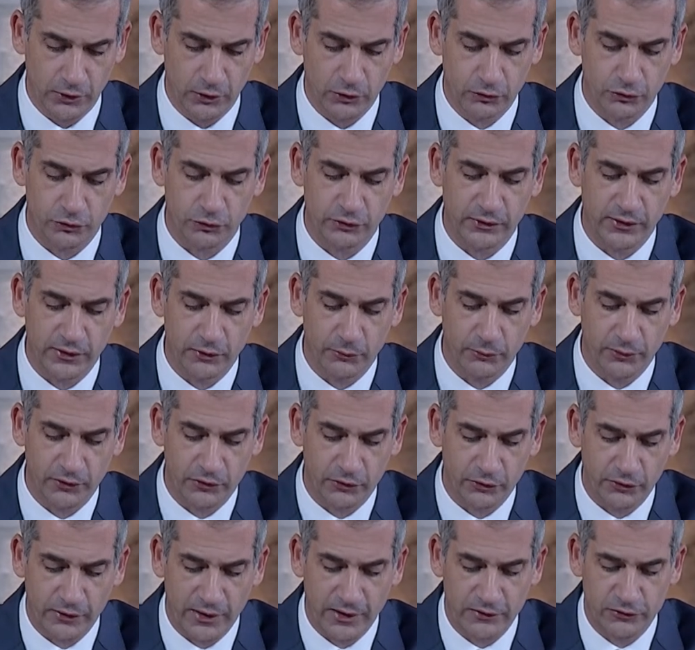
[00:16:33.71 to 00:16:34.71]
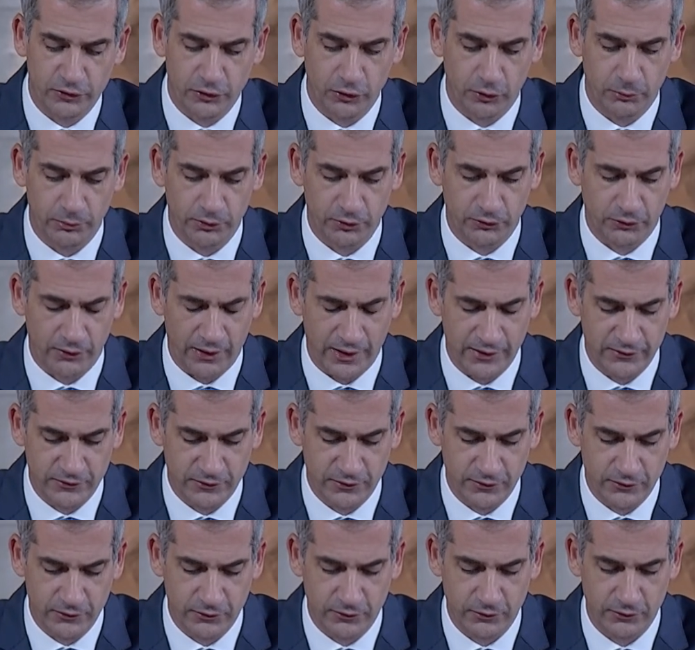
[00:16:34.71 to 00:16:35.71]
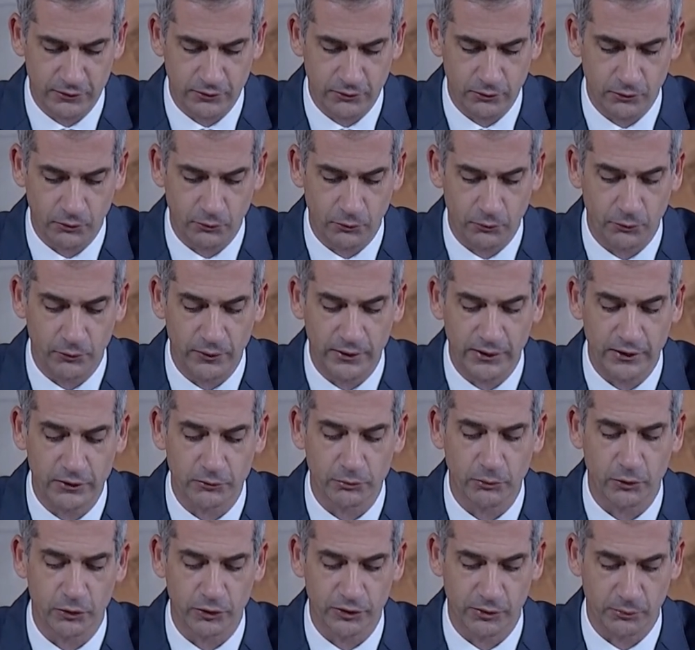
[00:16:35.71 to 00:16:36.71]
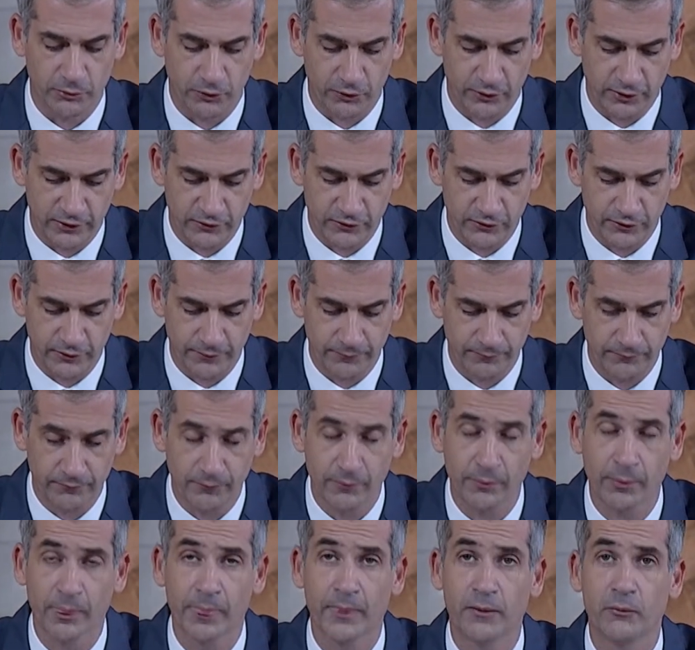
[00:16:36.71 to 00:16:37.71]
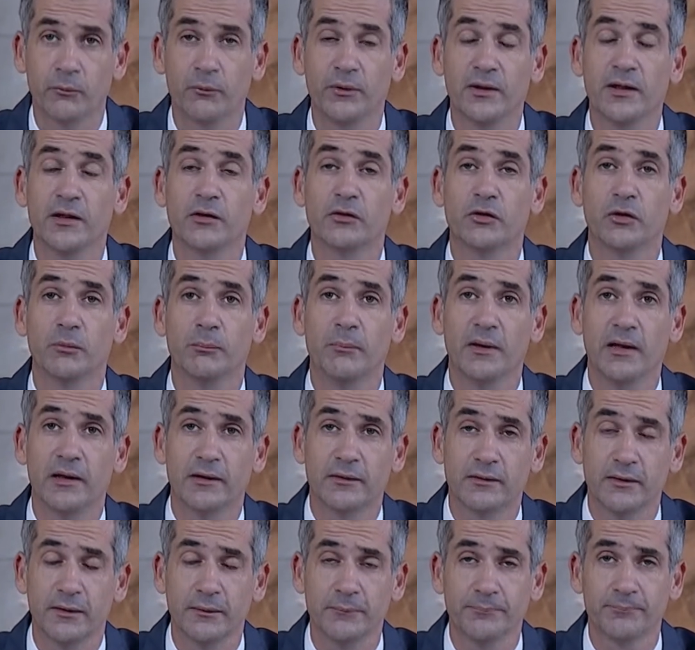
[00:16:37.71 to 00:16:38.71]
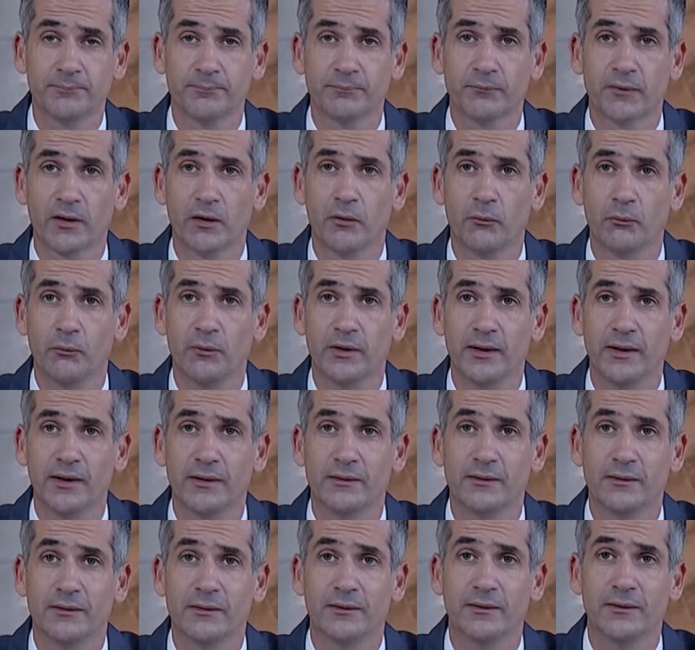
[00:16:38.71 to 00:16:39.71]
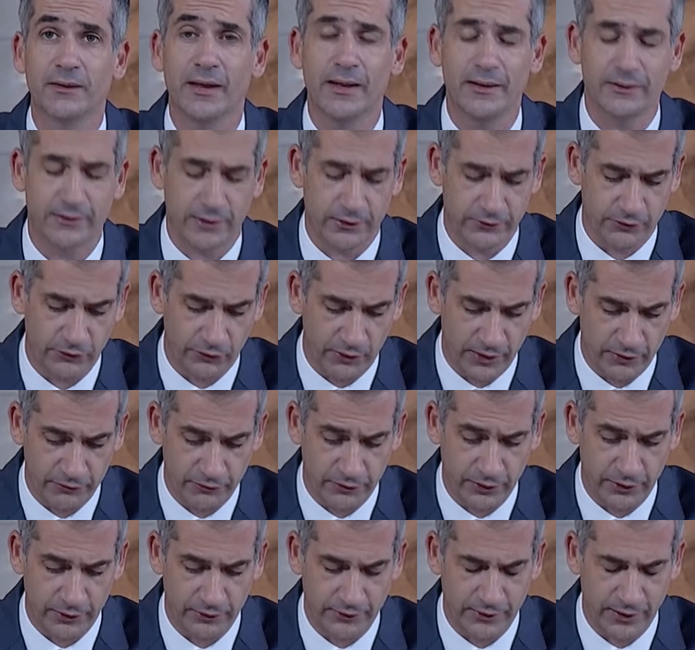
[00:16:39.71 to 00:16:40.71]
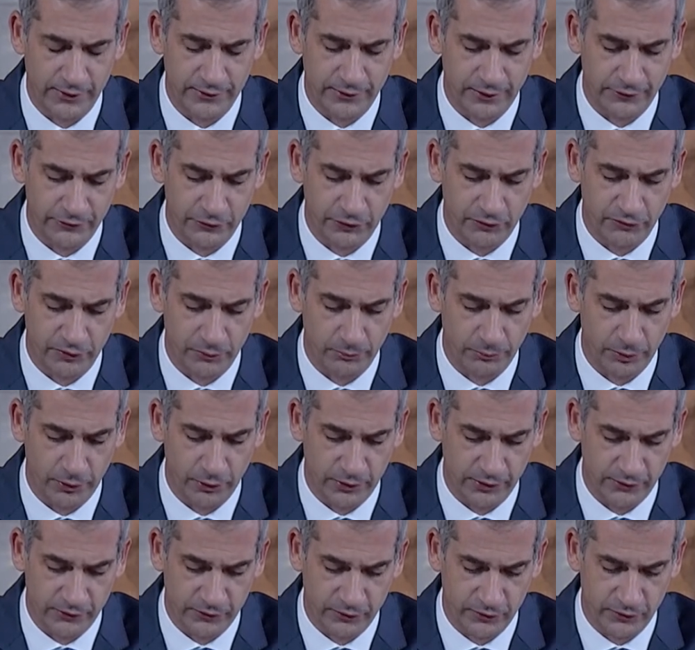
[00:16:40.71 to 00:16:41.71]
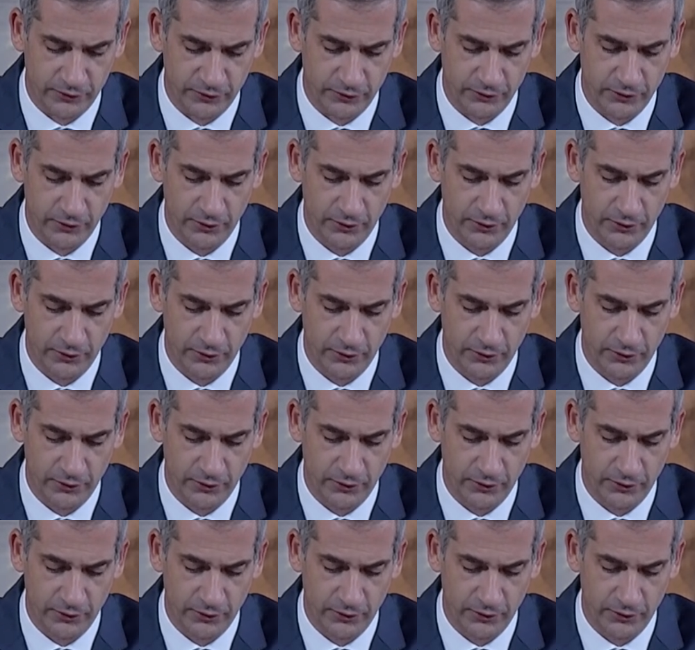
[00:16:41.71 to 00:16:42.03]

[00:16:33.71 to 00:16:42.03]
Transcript: To deal with today's global crisis, we need more democracy. We need humility. We need data-driven policies.